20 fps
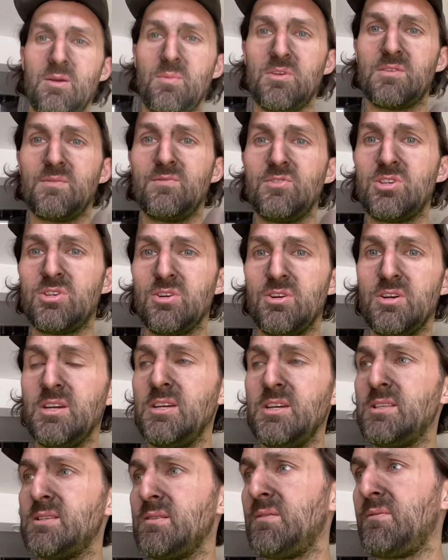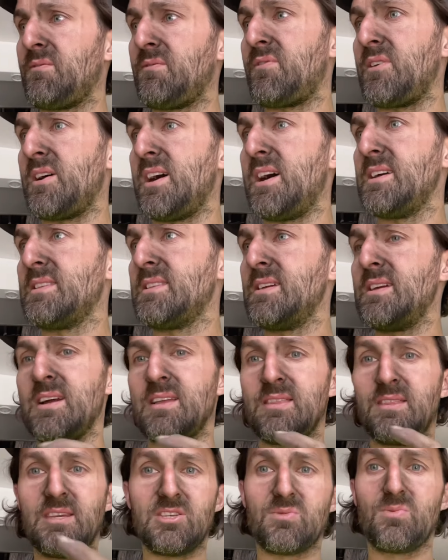you've enjoyed Friday
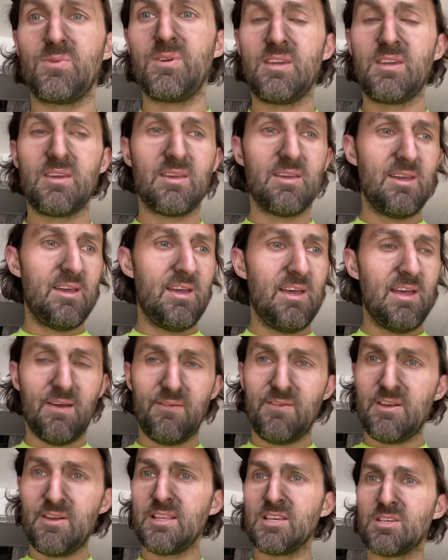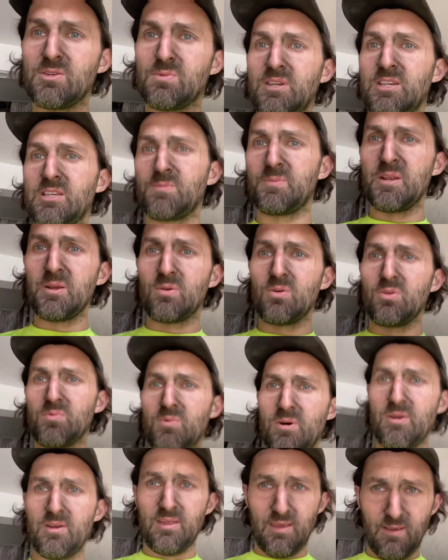and this week. I feel like this week's been a good
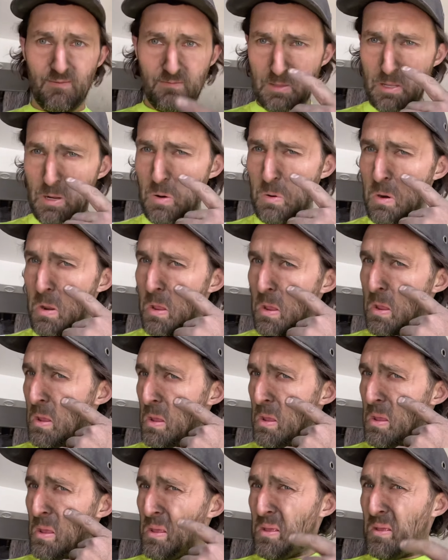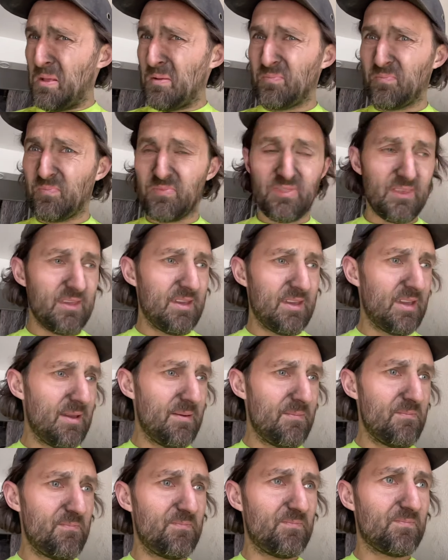one, even though
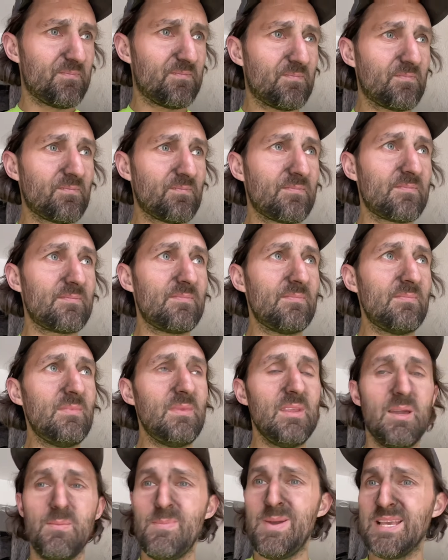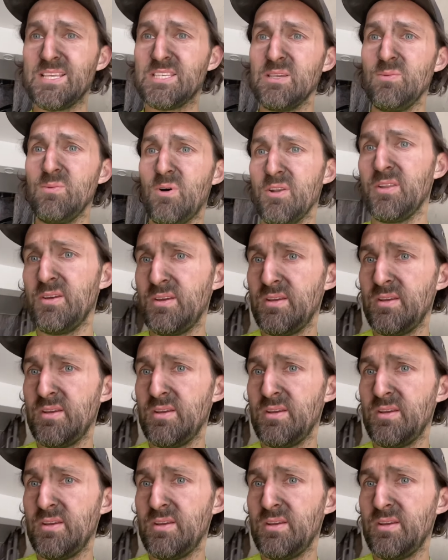um, a messy one.